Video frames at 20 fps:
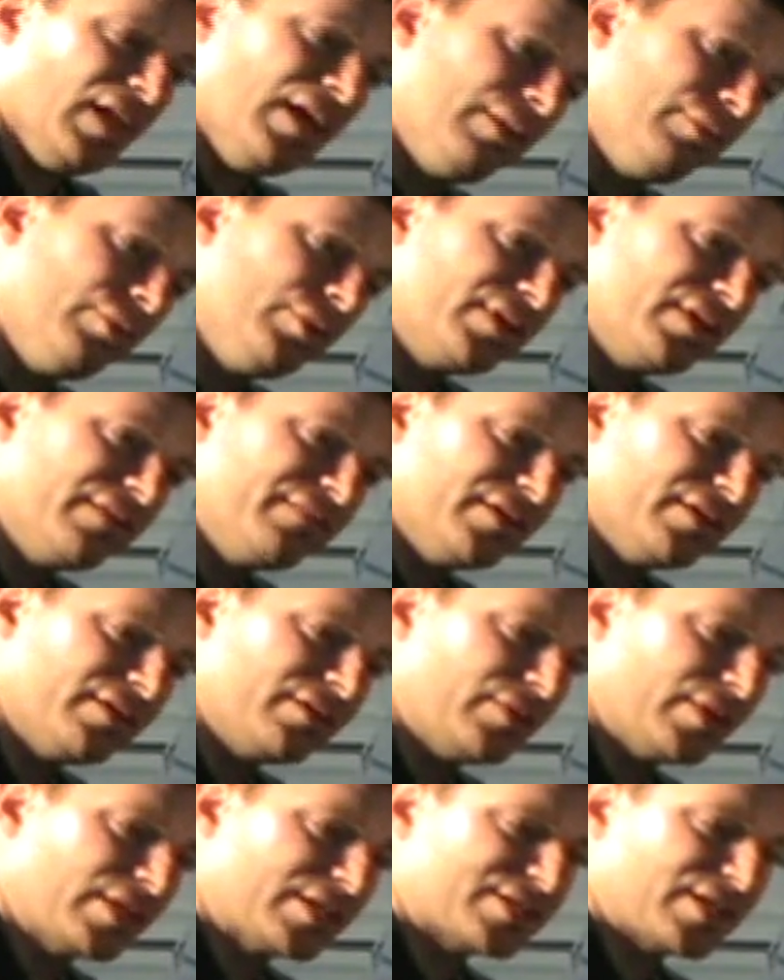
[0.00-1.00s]
I will give you a
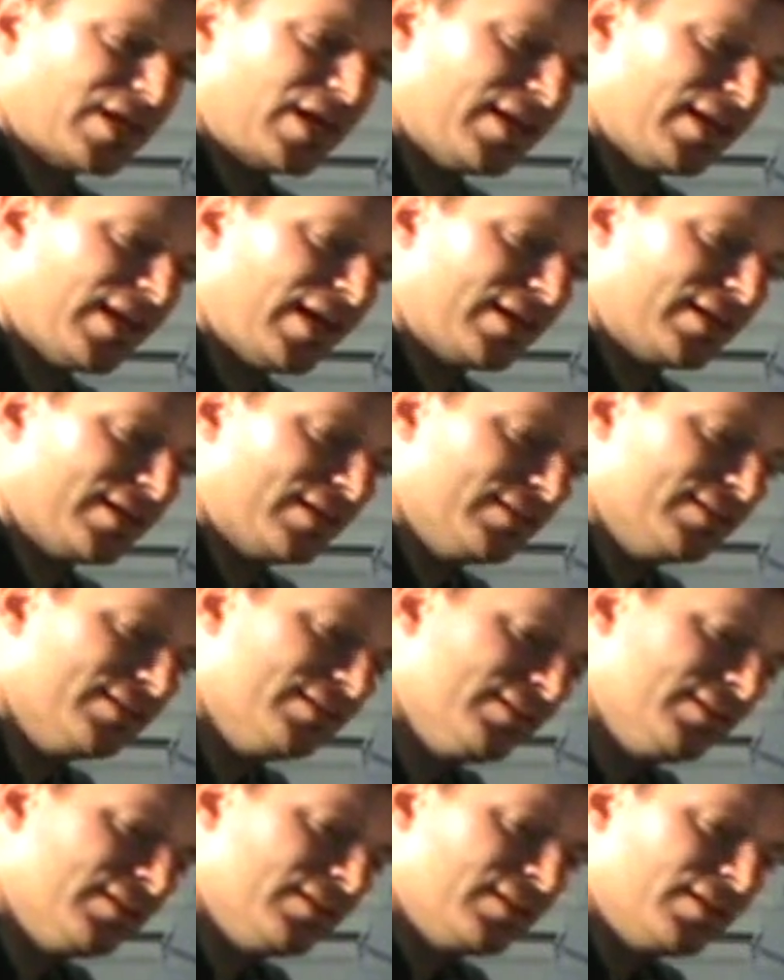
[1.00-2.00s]
quick shot of how to
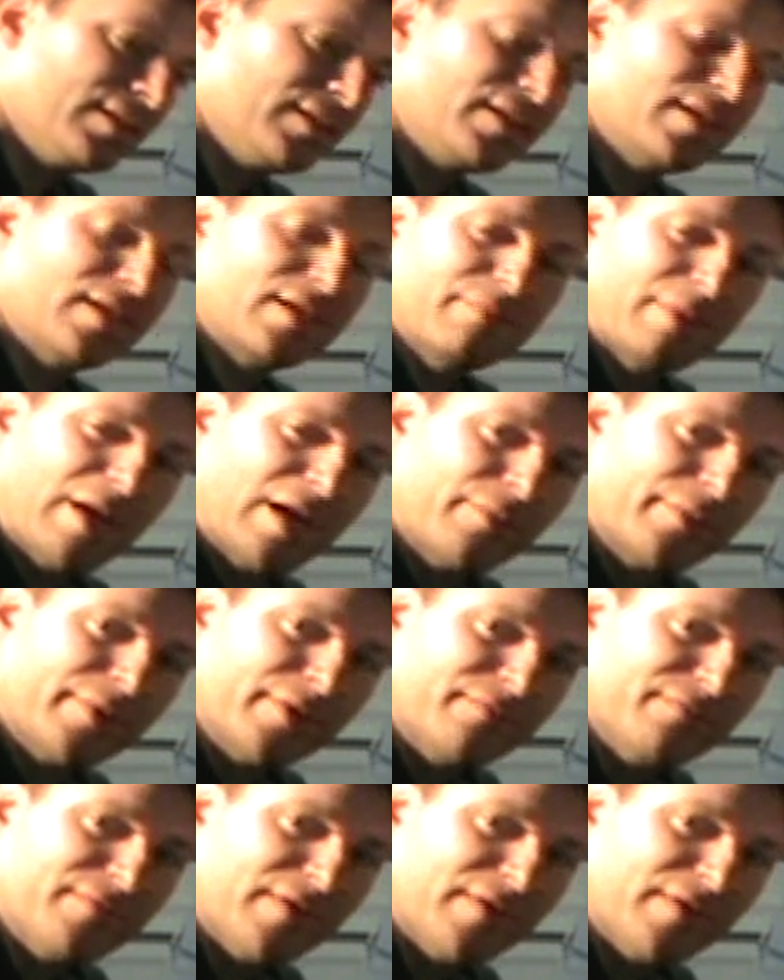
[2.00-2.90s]
get them out real